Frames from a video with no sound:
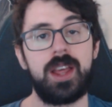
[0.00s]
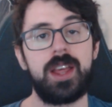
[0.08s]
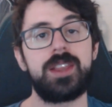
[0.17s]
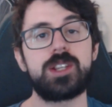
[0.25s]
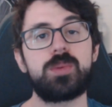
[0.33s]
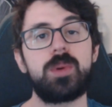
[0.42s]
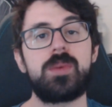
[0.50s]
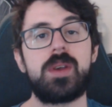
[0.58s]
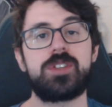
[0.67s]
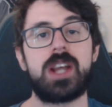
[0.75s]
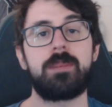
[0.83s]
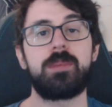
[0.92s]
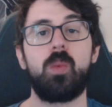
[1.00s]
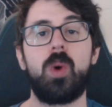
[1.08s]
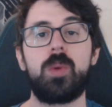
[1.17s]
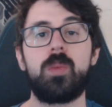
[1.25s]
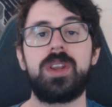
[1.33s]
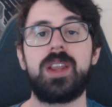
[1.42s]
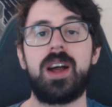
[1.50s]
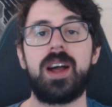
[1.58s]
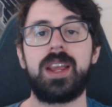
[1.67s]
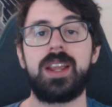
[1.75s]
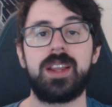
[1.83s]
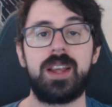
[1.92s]
This week we have chapter
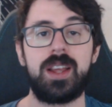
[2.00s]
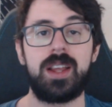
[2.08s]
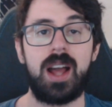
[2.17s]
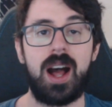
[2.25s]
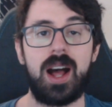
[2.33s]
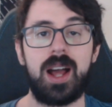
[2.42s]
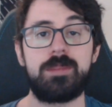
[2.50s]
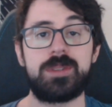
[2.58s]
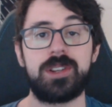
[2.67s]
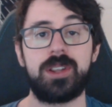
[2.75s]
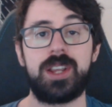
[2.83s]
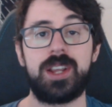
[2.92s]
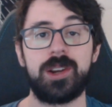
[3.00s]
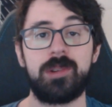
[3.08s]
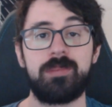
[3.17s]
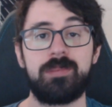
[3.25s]
119, I'm Still Here.